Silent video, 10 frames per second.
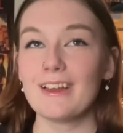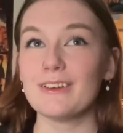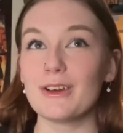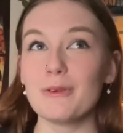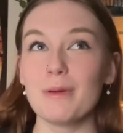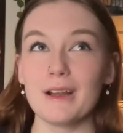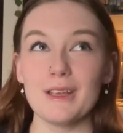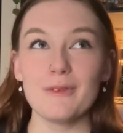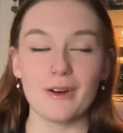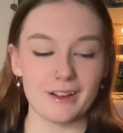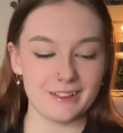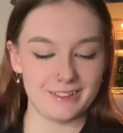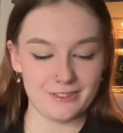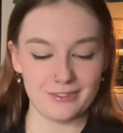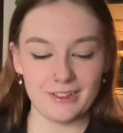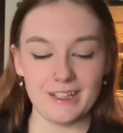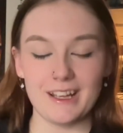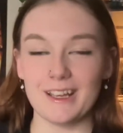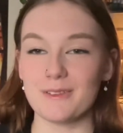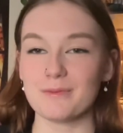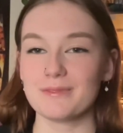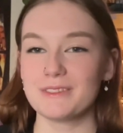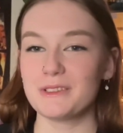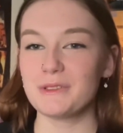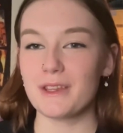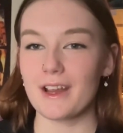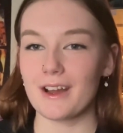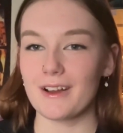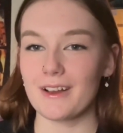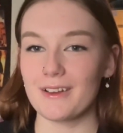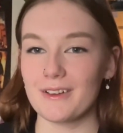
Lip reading: Nobody wanted to feed him to their